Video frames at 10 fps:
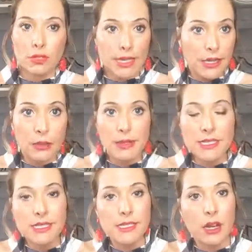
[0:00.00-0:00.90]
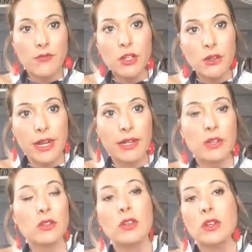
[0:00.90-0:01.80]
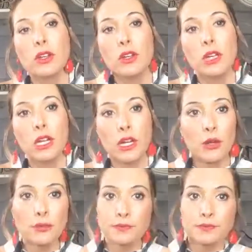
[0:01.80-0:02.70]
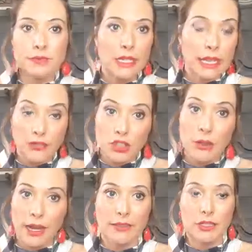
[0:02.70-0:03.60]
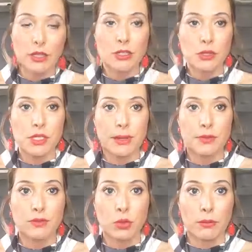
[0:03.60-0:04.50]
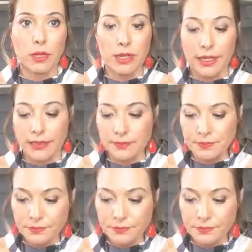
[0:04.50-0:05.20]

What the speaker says: get your business off the ground, if you have a large receptive warm market.